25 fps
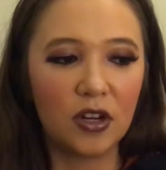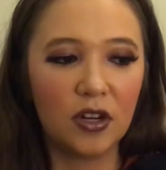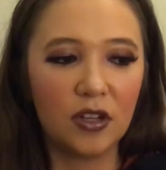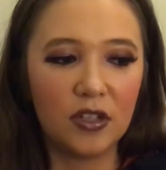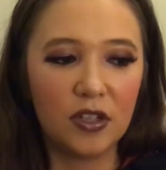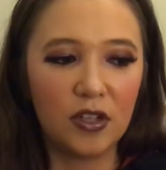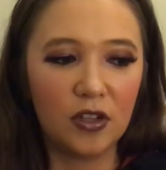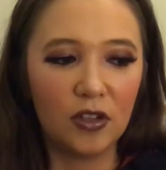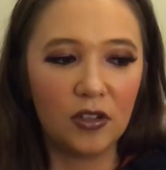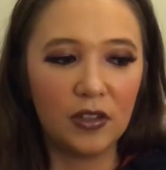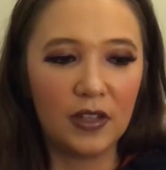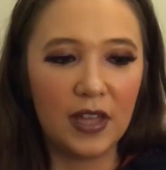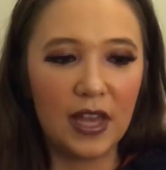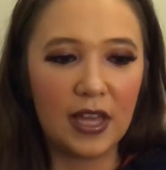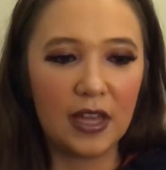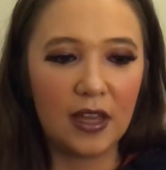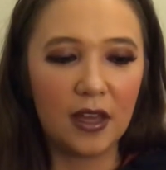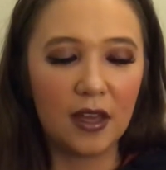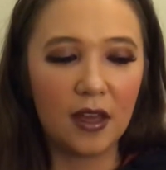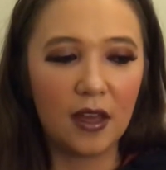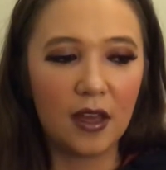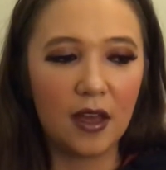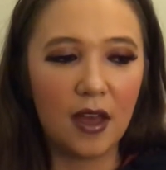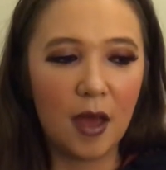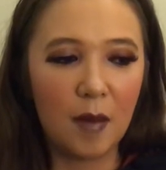and you're
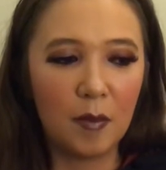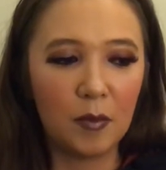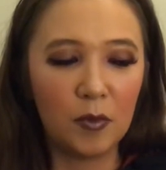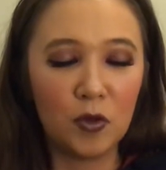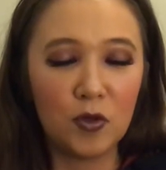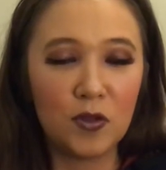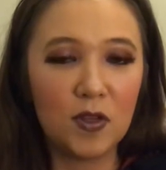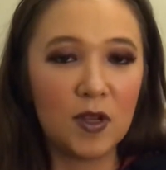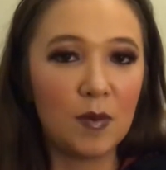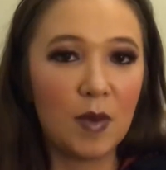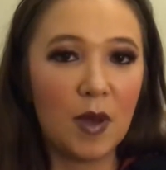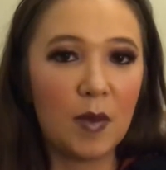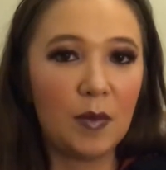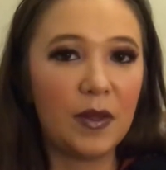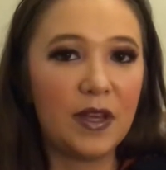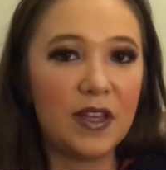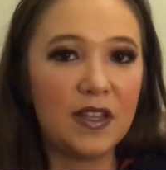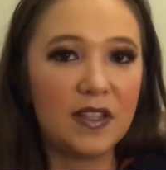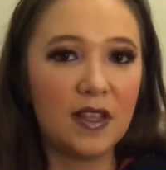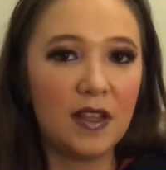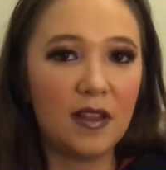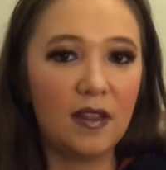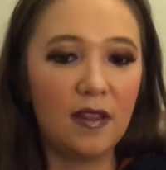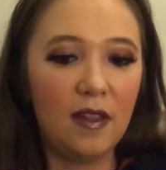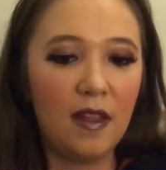like, I'm losing my
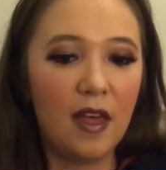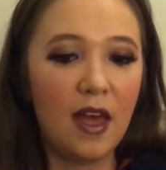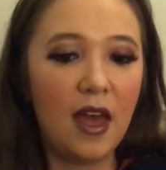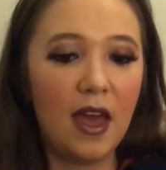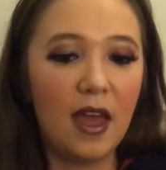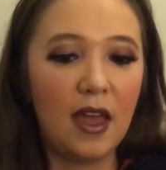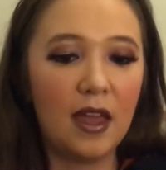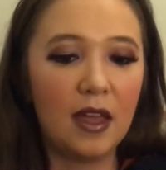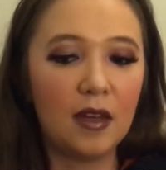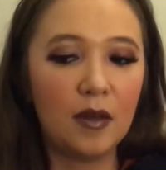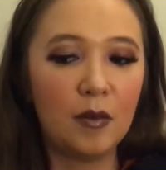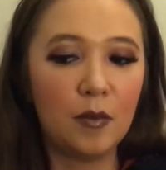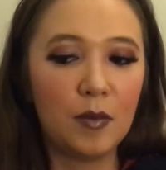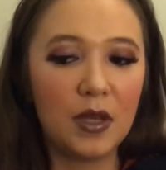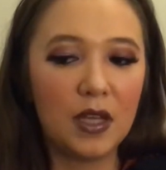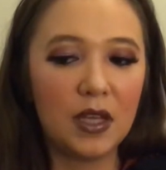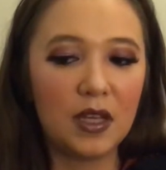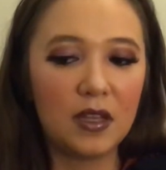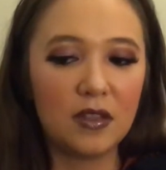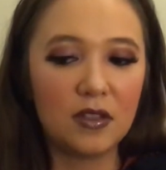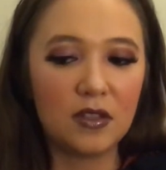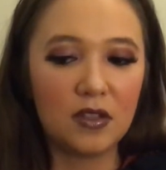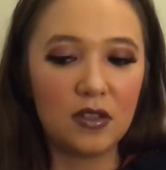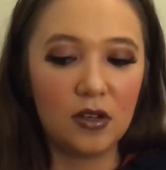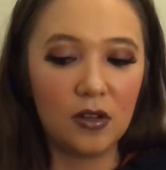place in line
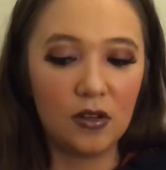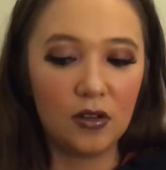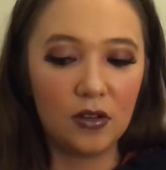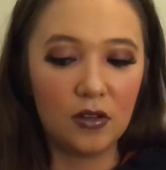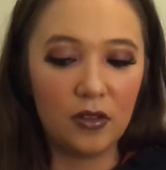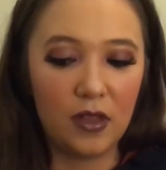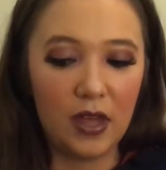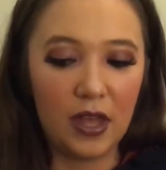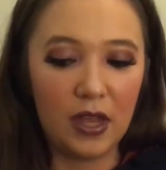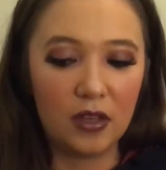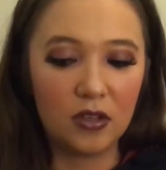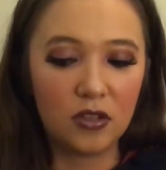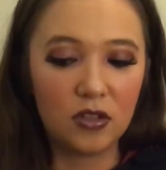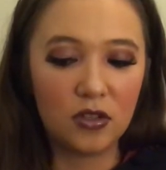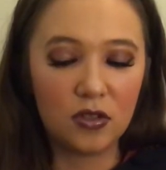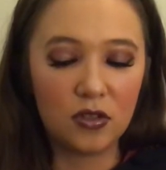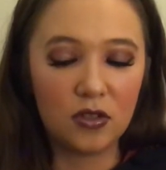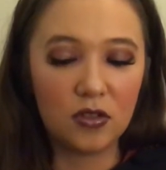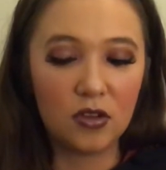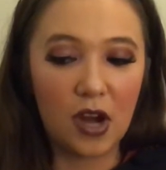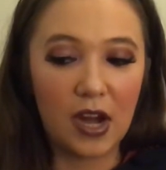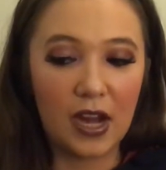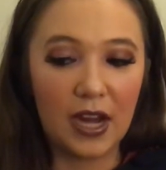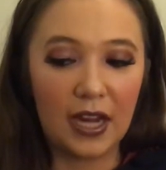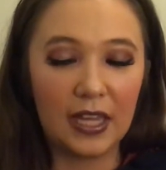because you're like
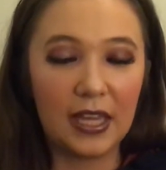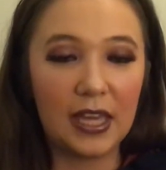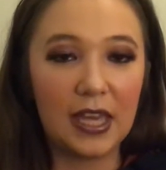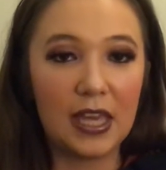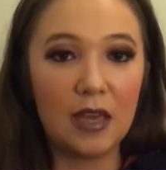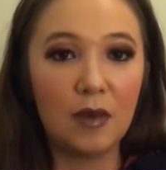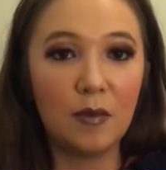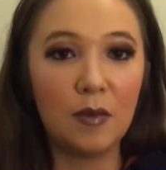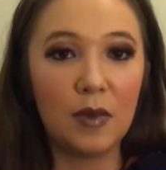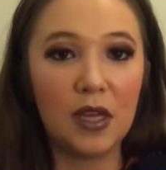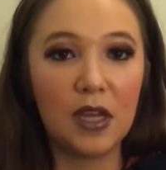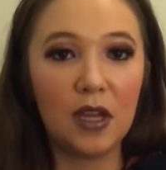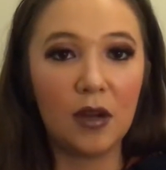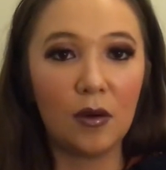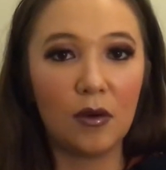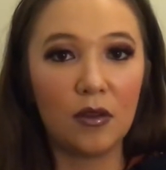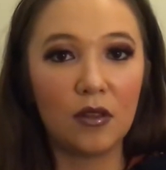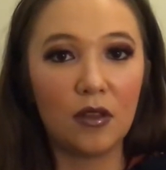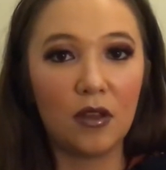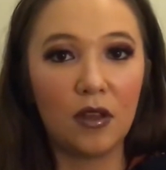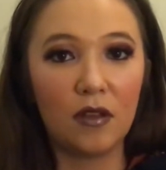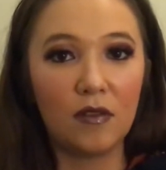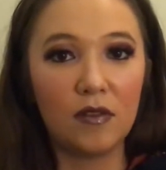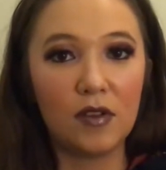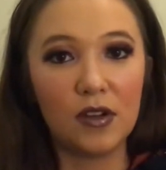trying to keep me here with
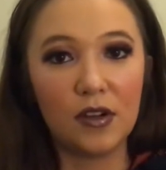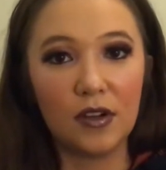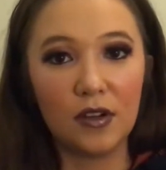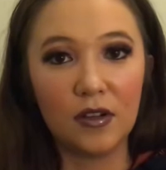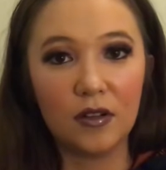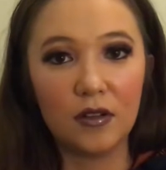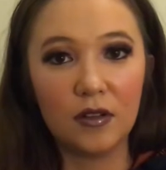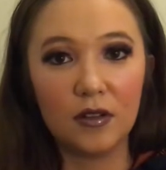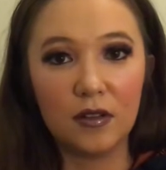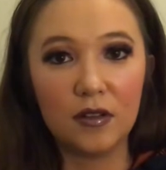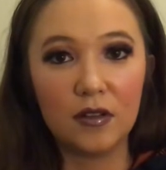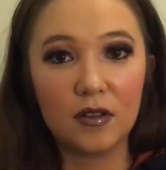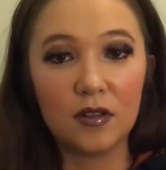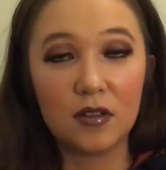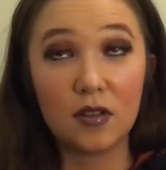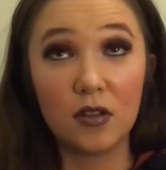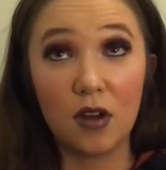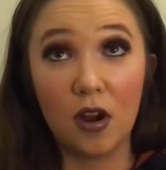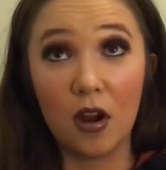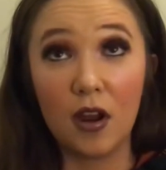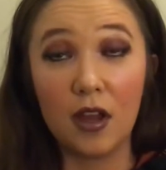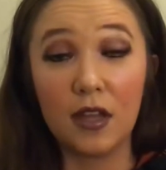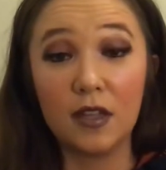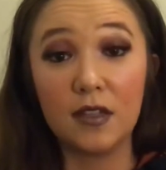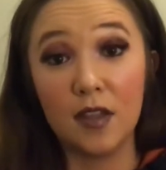all of your
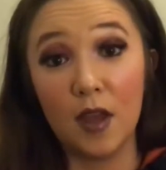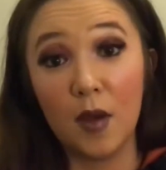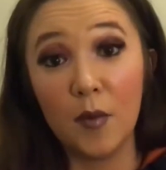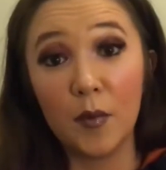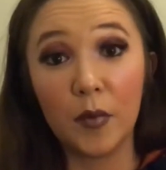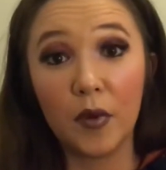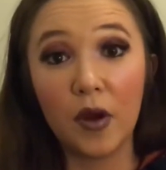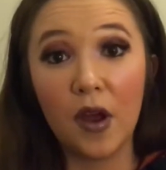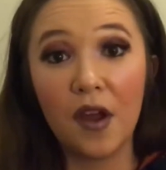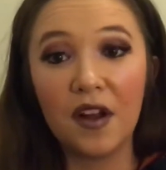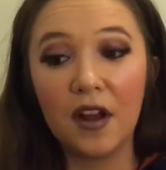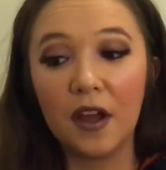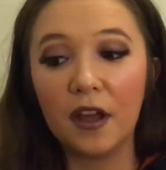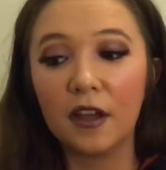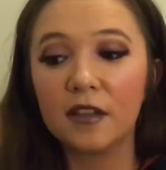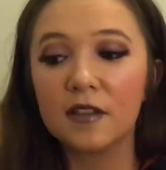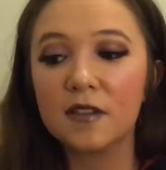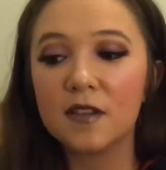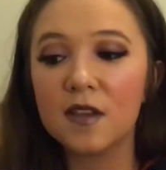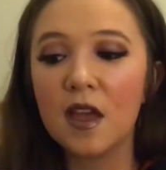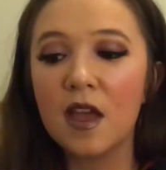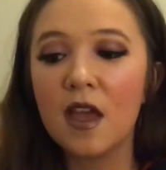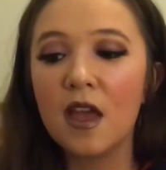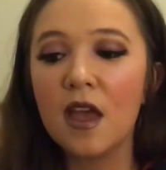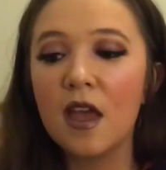sorry dumb
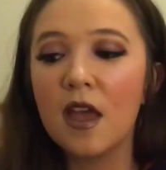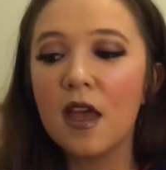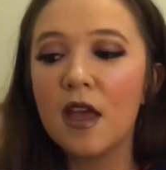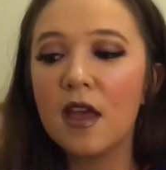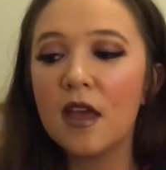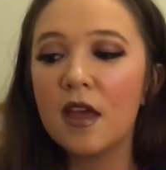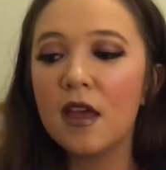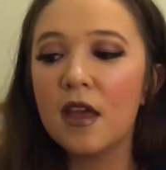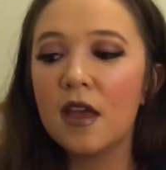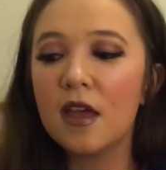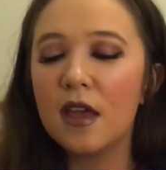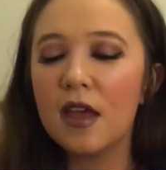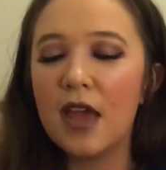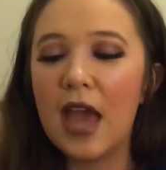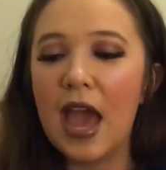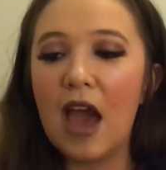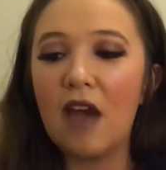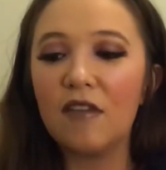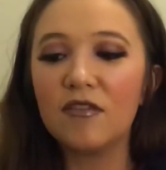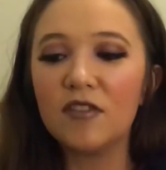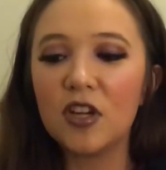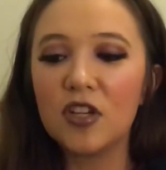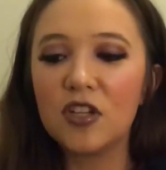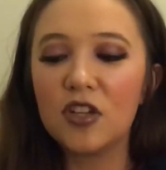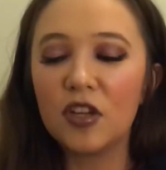products.
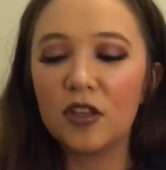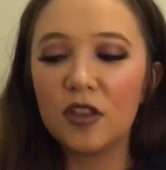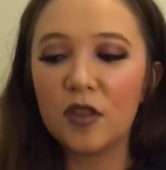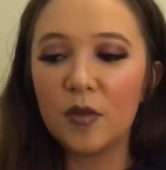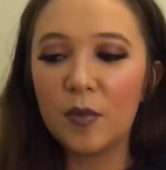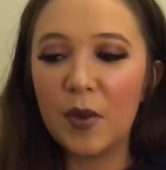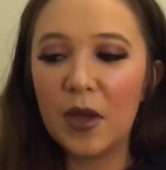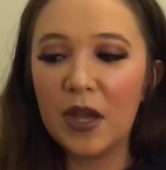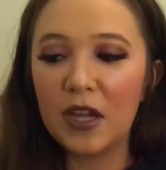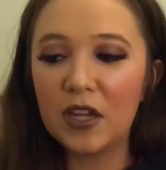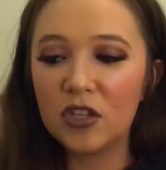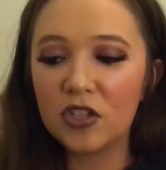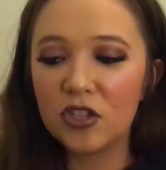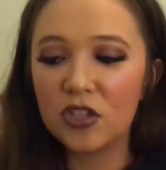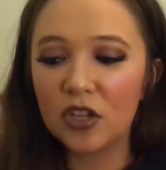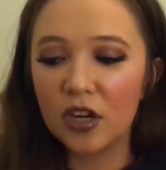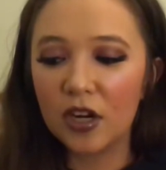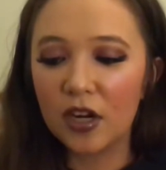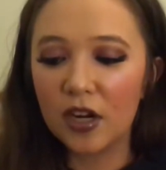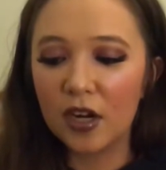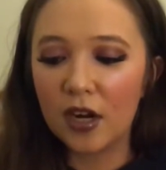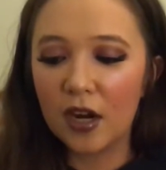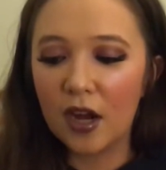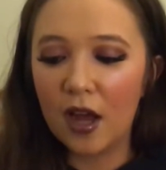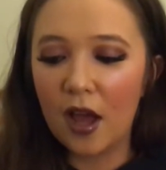After I took the
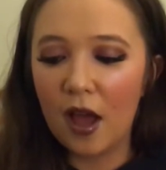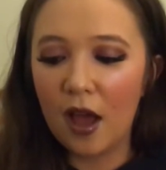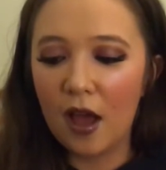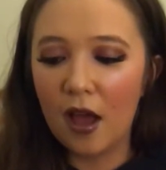picture,